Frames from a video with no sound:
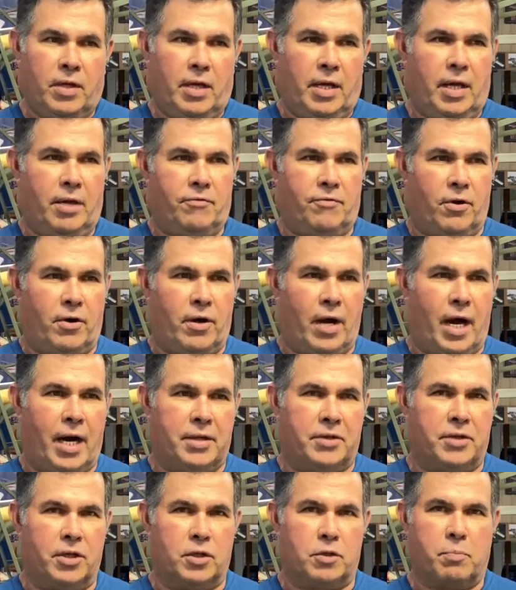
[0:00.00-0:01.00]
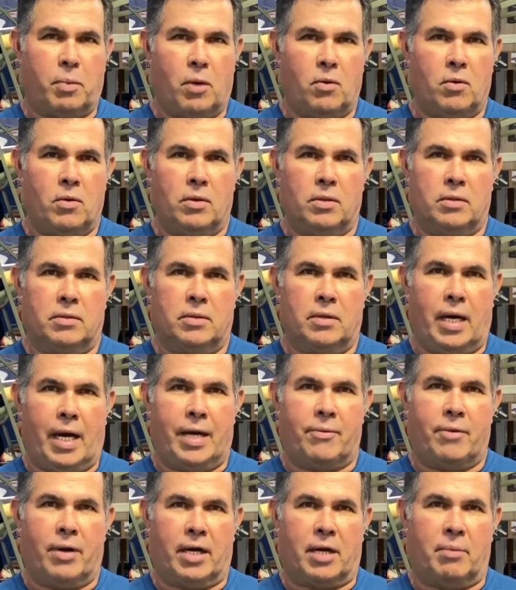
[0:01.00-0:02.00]
if you're not at this point,
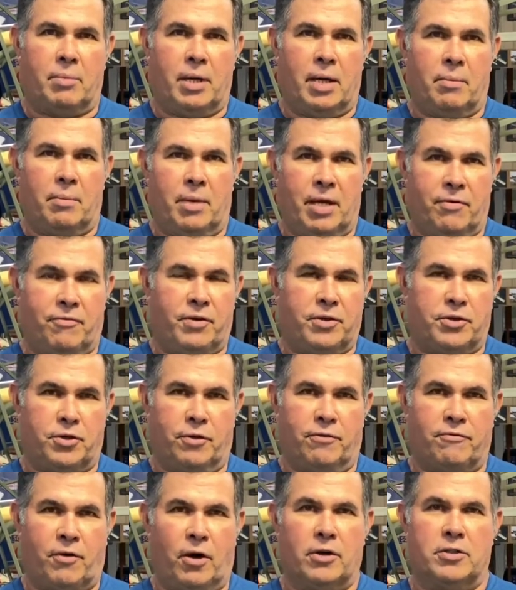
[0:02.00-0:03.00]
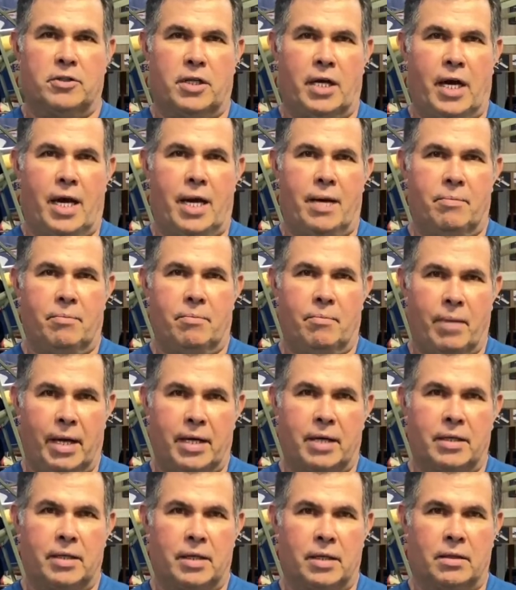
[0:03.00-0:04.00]
I'd recommend, if it's your first time,
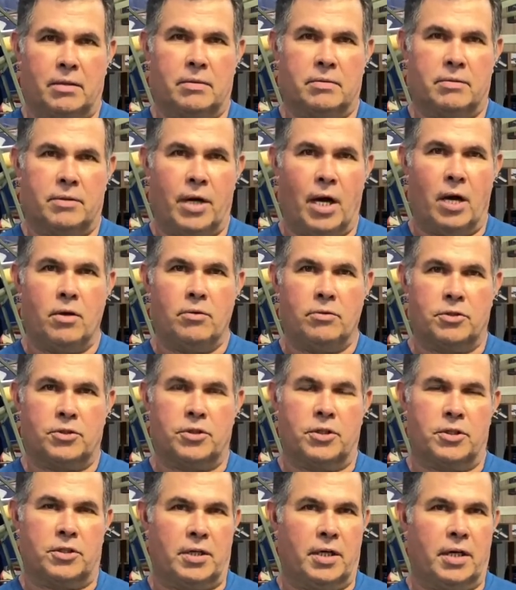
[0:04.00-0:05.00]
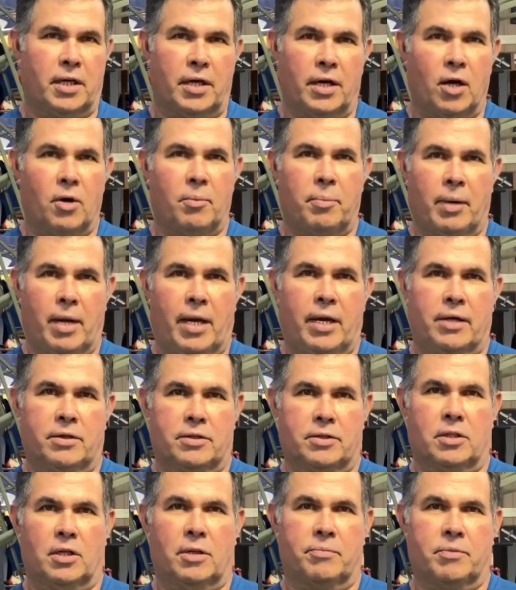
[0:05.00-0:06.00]
make little notes just in a notepad or
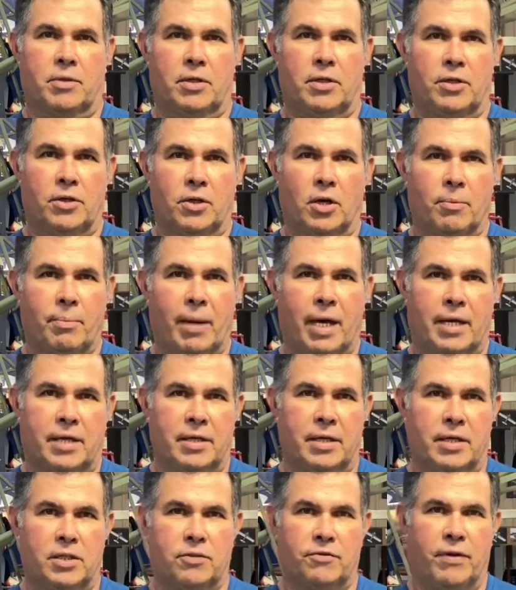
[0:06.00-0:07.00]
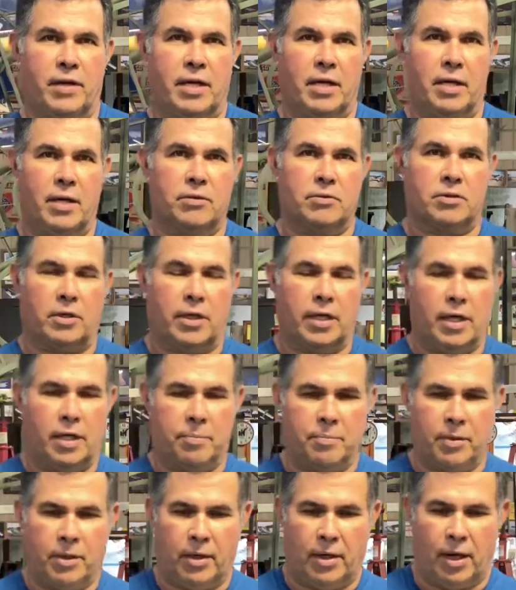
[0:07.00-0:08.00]
something. You can go back to these videos, will
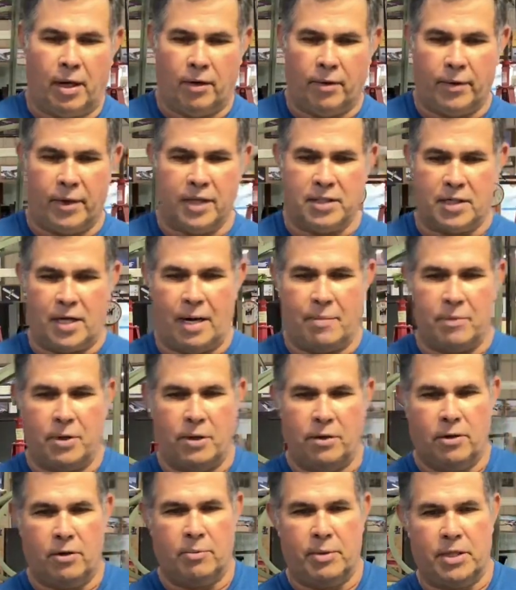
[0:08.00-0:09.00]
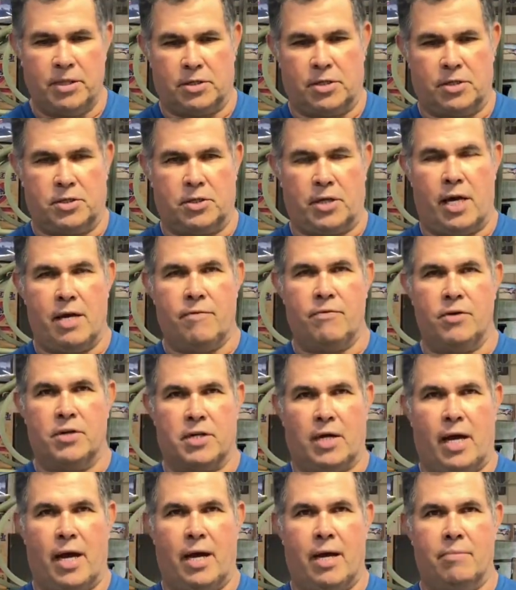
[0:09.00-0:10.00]
help you. And the only reason I'm doing them is to save you
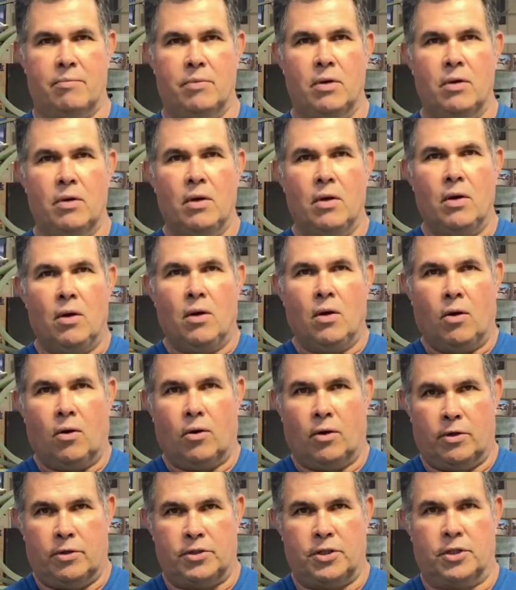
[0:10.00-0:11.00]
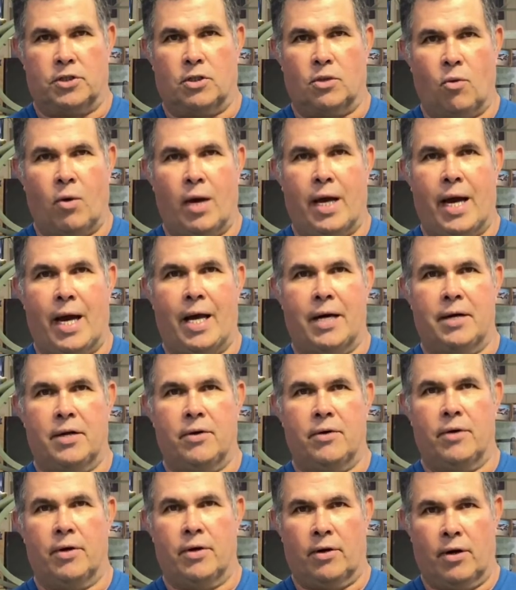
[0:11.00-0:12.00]
time, or just the way I
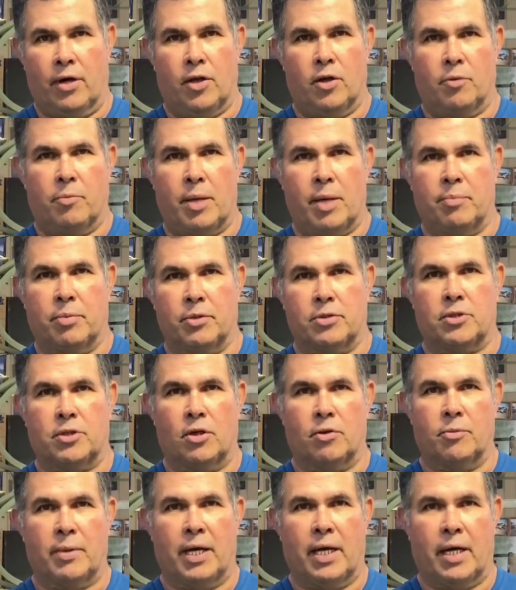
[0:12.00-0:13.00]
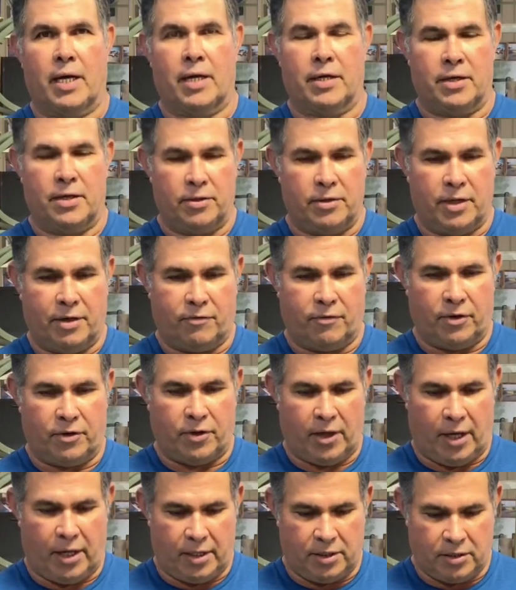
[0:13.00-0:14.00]
do it, or other people showed me how to do different
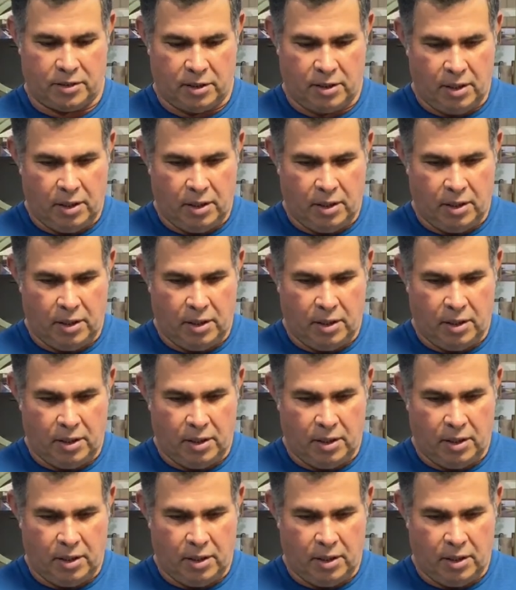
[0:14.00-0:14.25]
things